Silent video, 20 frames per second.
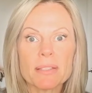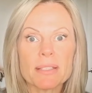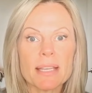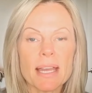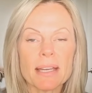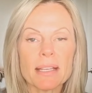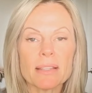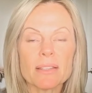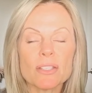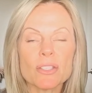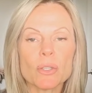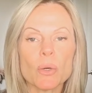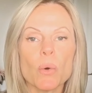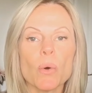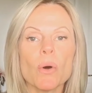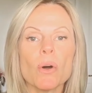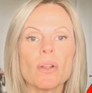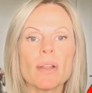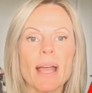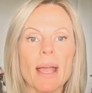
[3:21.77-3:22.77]
setting this
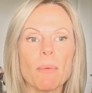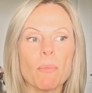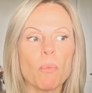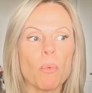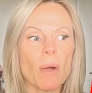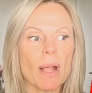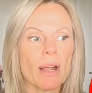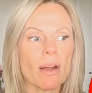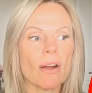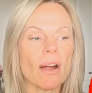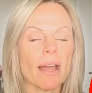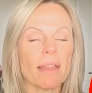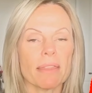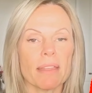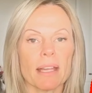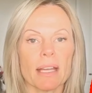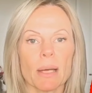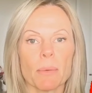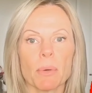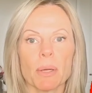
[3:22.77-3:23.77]
goal and where I
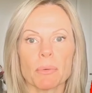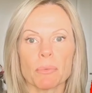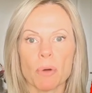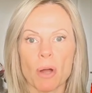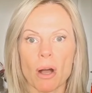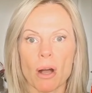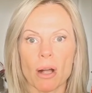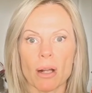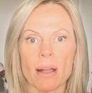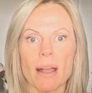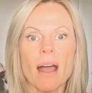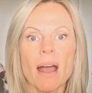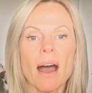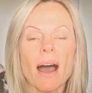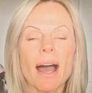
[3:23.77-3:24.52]
think I went wrong.